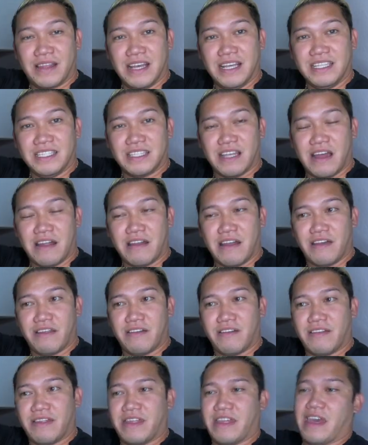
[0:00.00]
this
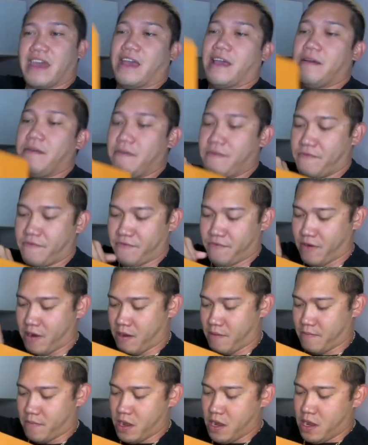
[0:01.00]
another thing
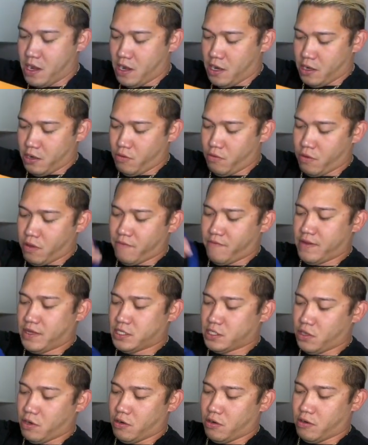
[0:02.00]
from Louis
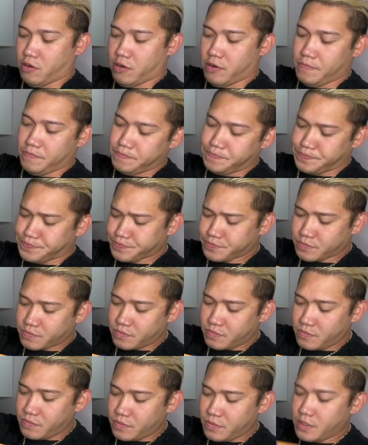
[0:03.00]
Vuitton.
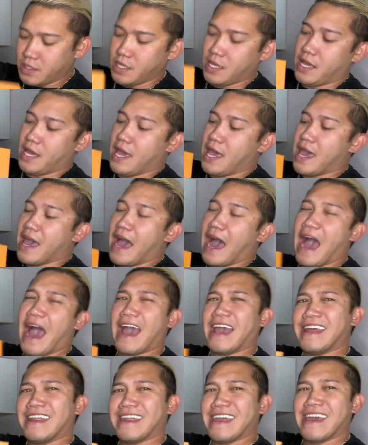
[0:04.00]

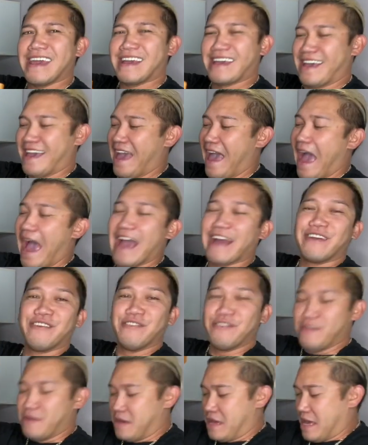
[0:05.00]
I
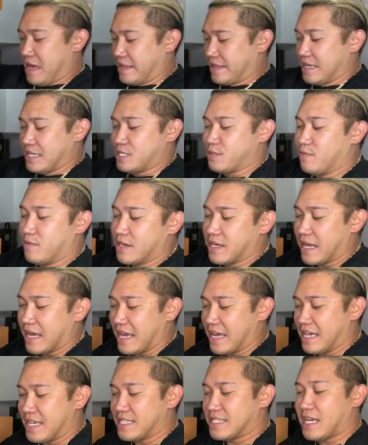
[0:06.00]
don't know, this one
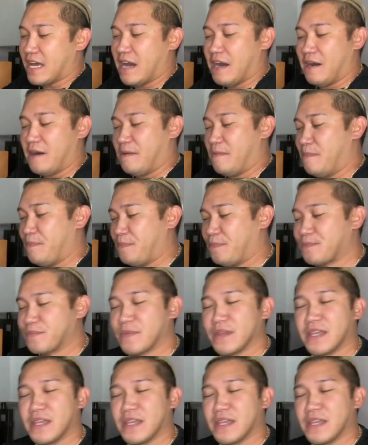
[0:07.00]
is a